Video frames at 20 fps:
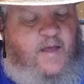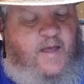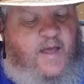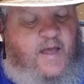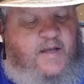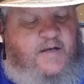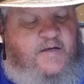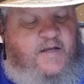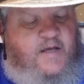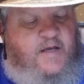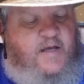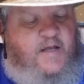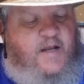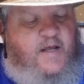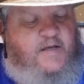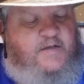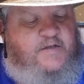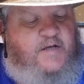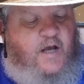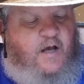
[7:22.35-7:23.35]
and did
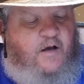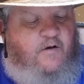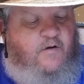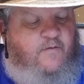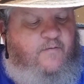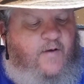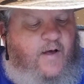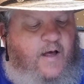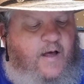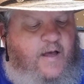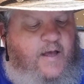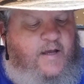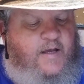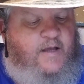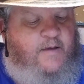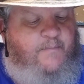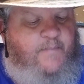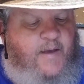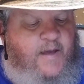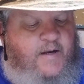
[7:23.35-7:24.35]
as Yahovah had
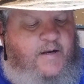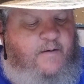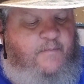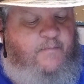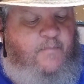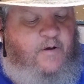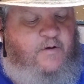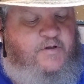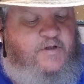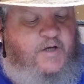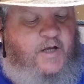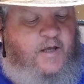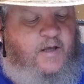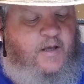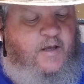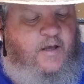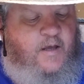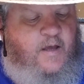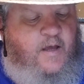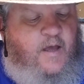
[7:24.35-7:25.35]
commanded Moshe.